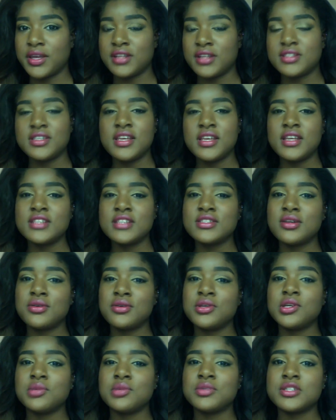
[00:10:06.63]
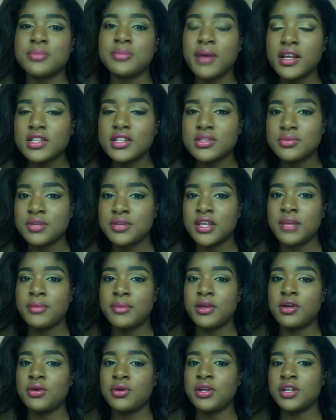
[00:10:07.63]
And seeing as though you can respond to an
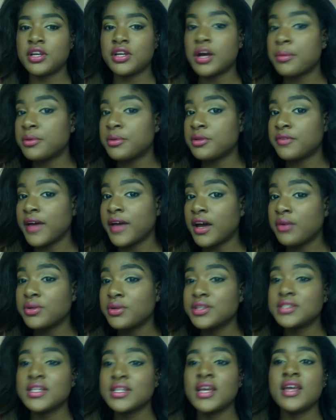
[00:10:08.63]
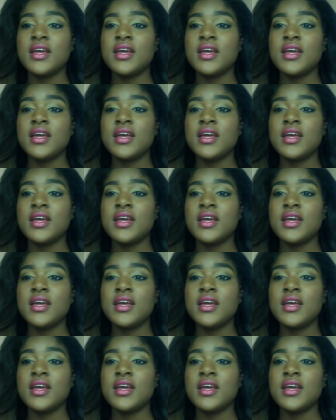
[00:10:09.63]
email in a couple of hours,